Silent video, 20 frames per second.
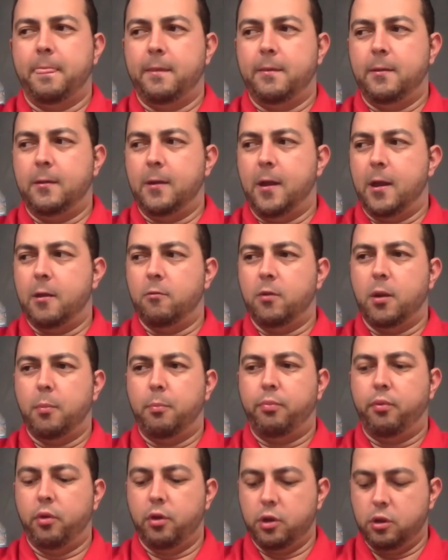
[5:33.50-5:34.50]
you know, I don't want to
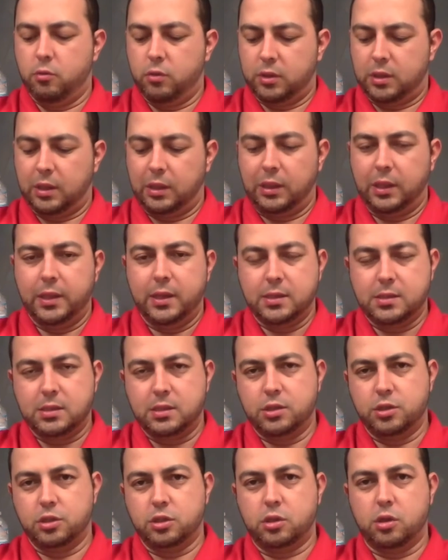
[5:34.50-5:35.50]
bore you with the
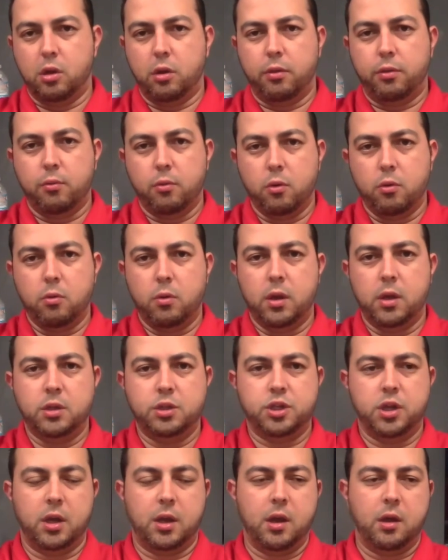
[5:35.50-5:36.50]
list. Just go through it,
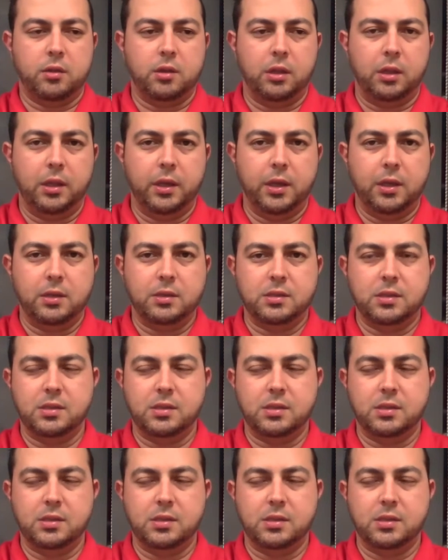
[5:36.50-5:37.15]
check out the links.